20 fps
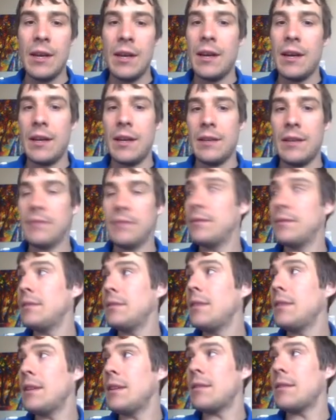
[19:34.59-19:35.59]
And
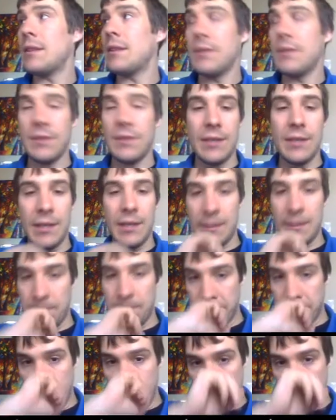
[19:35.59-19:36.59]
here's the
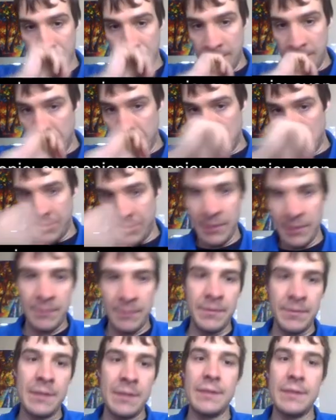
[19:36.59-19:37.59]

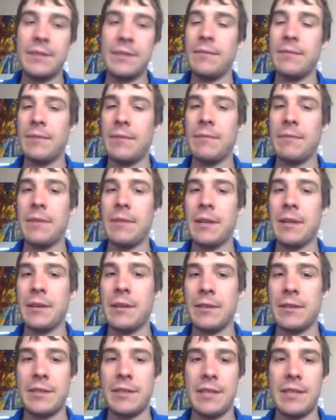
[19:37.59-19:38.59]
proof is when we look at
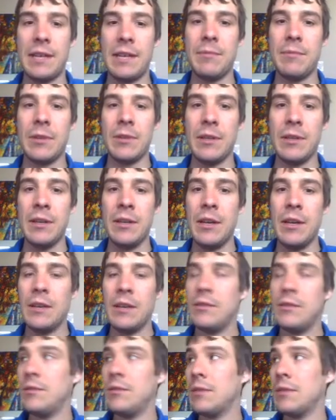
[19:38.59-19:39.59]
our stable
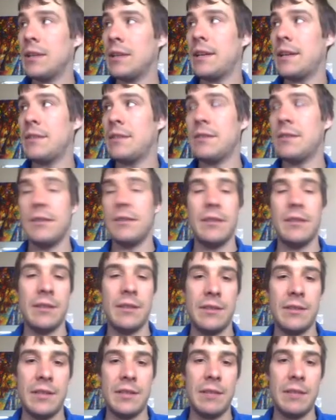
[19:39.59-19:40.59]
nuclides,
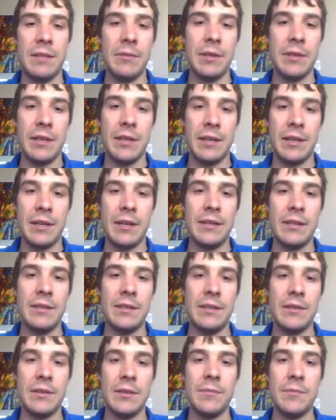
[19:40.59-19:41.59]
our stable
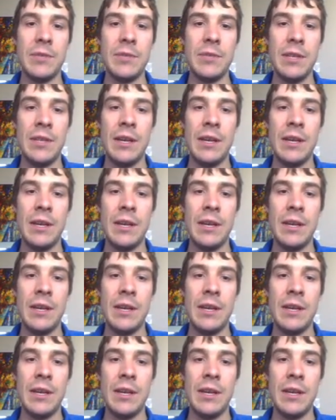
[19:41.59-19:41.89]
isotopes,